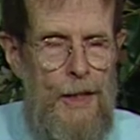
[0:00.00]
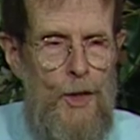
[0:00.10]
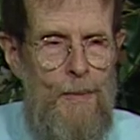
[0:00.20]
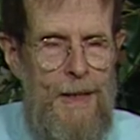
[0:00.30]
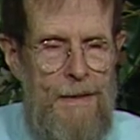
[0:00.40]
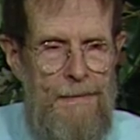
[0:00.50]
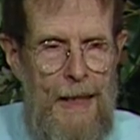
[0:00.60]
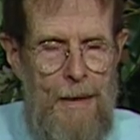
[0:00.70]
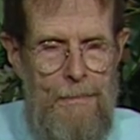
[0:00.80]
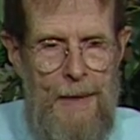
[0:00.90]
Human
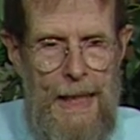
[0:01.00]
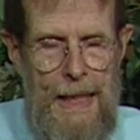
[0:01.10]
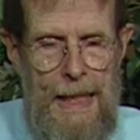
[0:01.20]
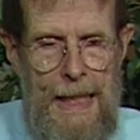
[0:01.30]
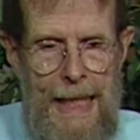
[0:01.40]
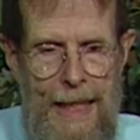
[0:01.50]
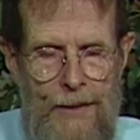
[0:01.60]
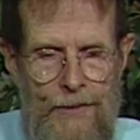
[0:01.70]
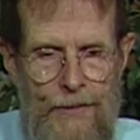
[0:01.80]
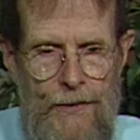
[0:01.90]
Development
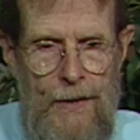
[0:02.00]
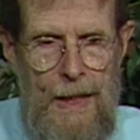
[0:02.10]
Index